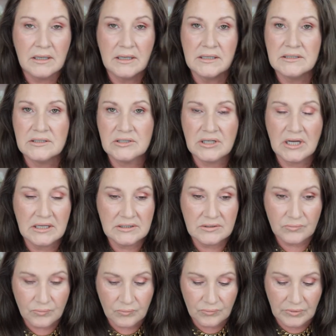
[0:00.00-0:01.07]
it's
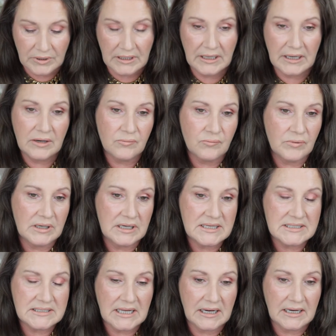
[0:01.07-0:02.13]
just really, really
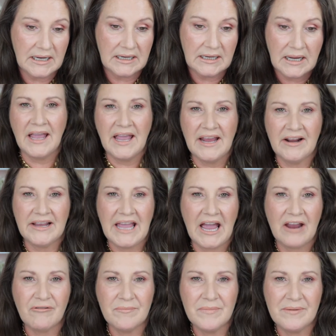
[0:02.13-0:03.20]
stunning. And I
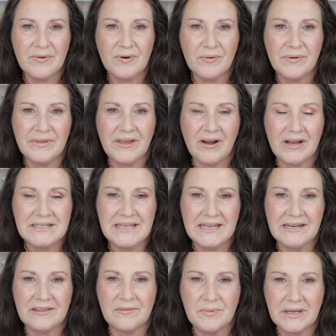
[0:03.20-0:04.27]
can't remember whether I
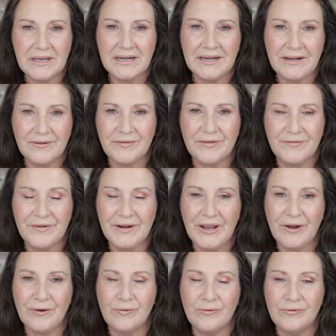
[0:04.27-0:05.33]
said at the beginning of the
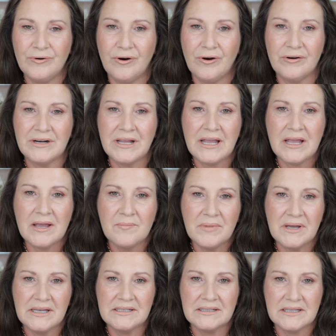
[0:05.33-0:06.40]
video or not,
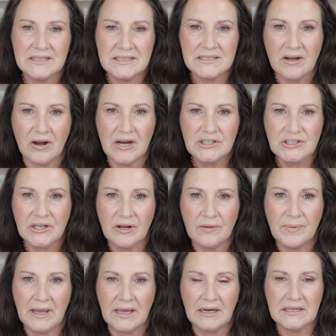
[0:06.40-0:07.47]
but this
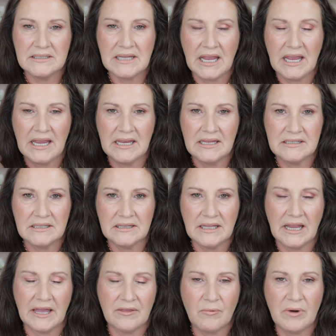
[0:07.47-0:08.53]
eyeshadow palette and
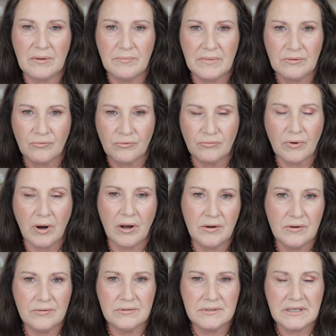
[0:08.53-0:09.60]
the other one, Mineral
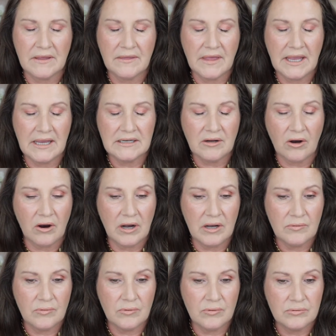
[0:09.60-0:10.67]
Rose, that I
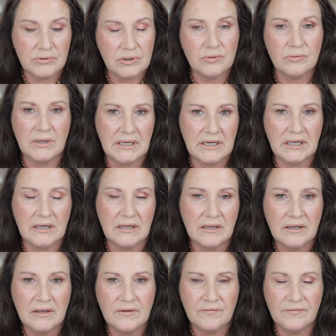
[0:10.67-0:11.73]
will do in a
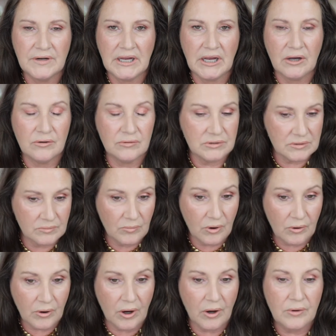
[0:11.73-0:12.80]
video
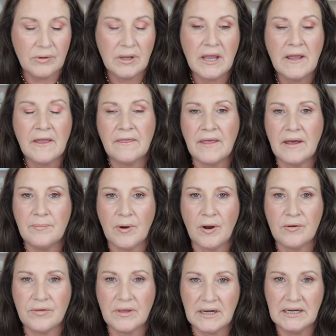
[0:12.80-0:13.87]
tomorrow, they're
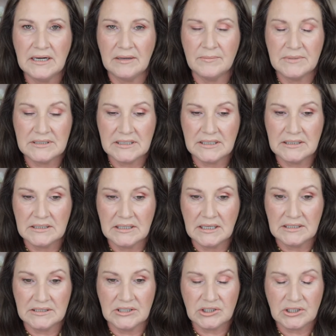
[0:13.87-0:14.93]
both limited
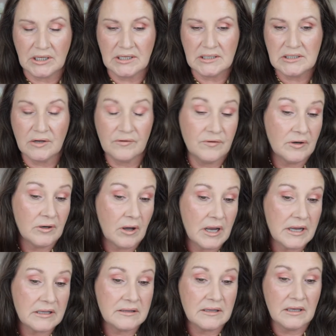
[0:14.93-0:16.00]
edition. So if you
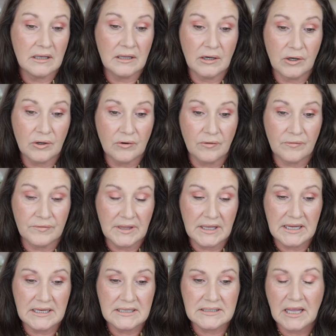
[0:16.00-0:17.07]
like the look of
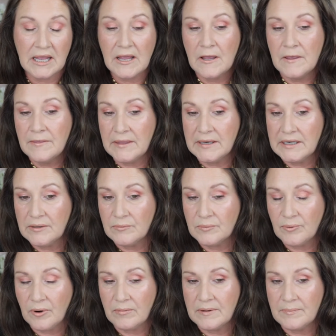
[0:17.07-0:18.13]
these, then it
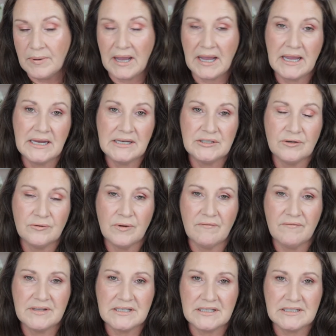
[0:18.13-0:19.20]
would probably pay to
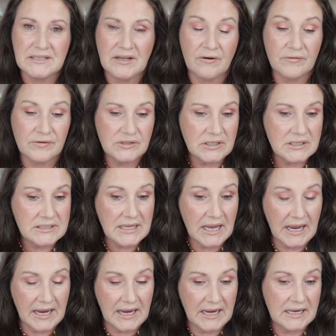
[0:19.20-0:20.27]
visit Selfridges
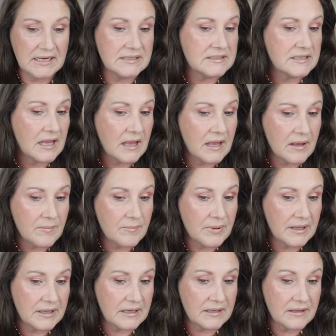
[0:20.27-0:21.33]
and
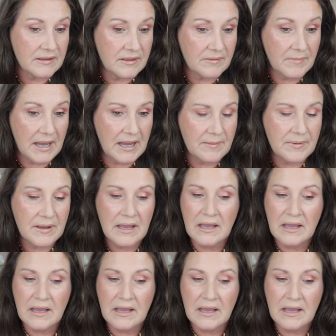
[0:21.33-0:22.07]
pick them up.